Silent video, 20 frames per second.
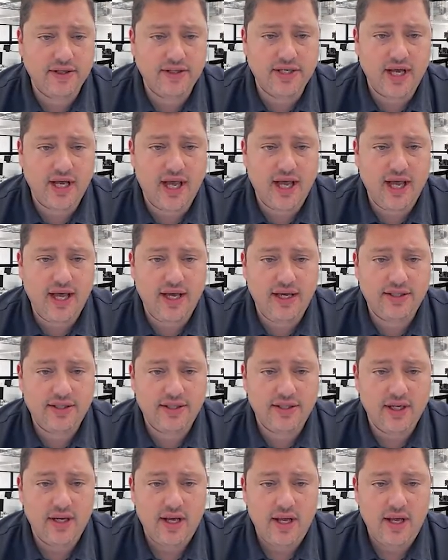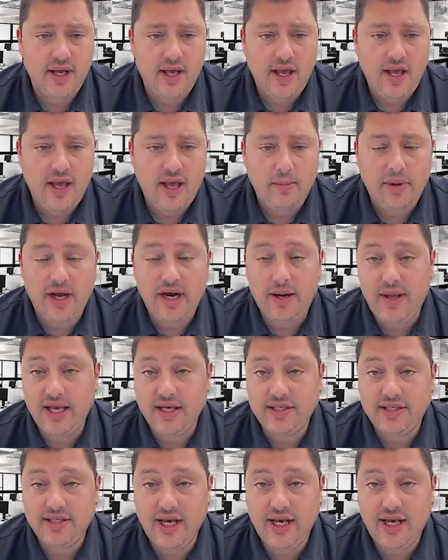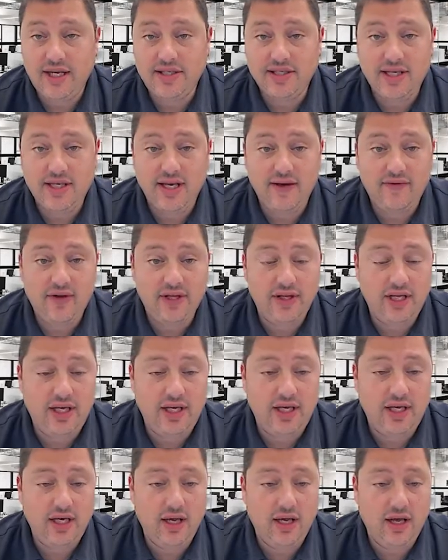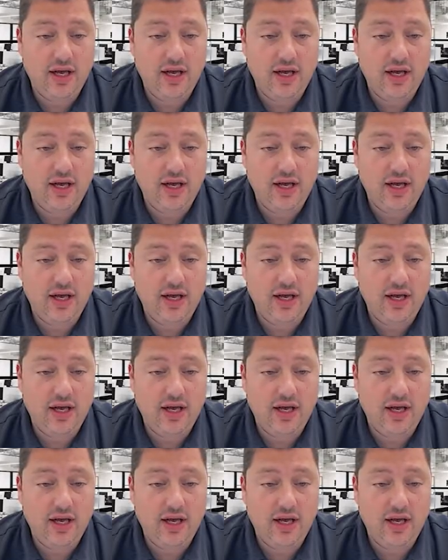size, but it makes sense given the